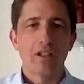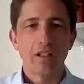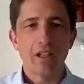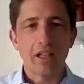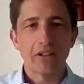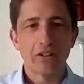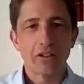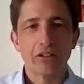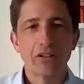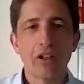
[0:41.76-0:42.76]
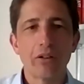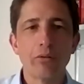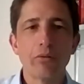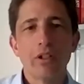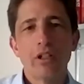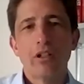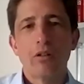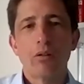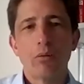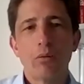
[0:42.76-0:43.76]
Yes, so
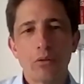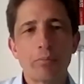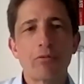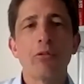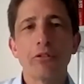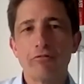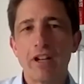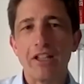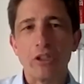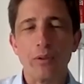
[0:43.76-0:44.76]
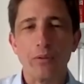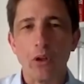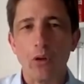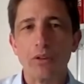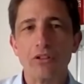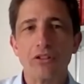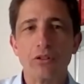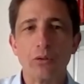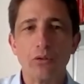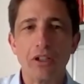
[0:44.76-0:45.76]
the broader range we've got, which is
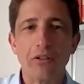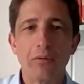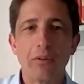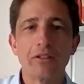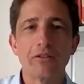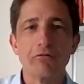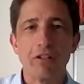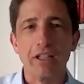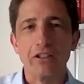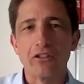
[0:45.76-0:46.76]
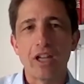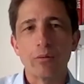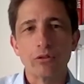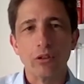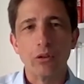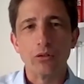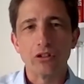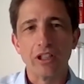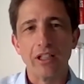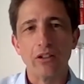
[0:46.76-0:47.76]
called the Universal range, that was
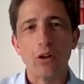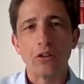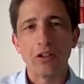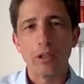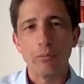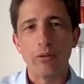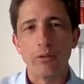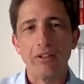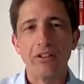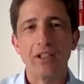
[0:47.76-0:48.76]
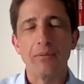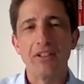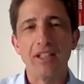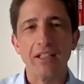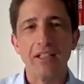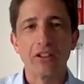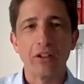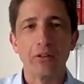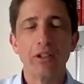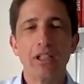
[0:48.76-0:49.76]
launched in October 2017.
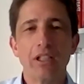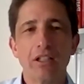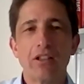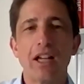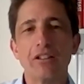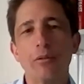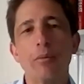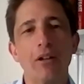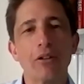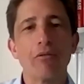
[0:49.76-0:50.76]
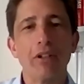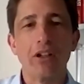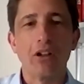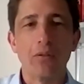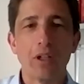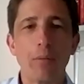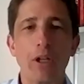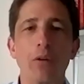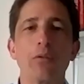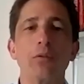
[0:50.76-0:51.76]
So that's about 3.5, coming
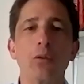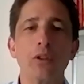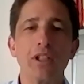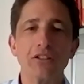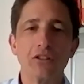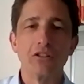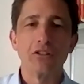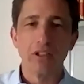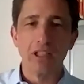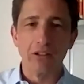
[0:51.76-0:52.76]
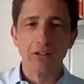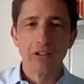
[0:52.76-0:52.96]
up to 4 years old now.